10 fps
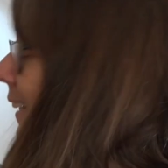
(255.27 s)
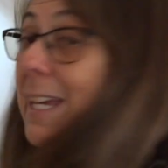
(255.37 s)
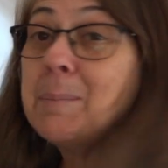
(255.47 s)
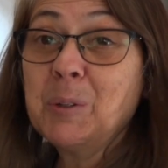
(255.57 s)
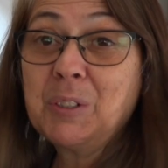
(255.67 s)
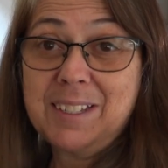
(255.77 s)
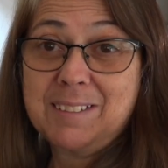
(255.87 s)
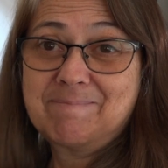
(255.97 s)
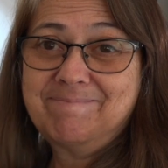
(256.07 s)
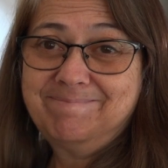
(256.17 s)
keep
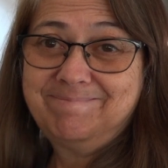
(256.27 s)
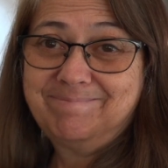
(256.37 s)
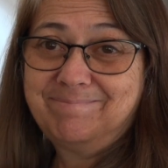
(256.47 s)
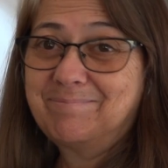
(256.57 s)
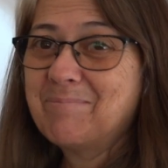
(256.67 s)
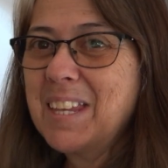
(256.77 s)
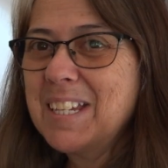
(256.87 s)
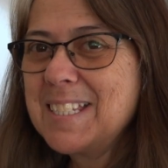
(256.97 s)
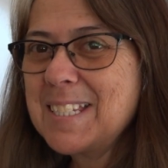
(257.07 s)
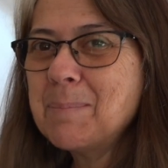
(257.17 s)
looking.
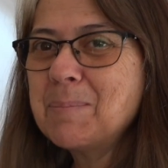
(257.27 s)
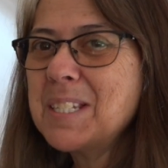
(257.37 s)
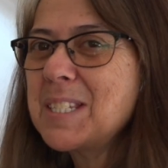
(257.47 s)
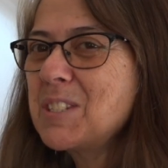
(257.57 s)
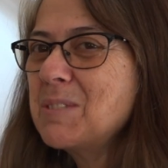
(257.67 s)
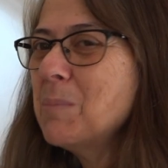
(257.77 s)
Skip this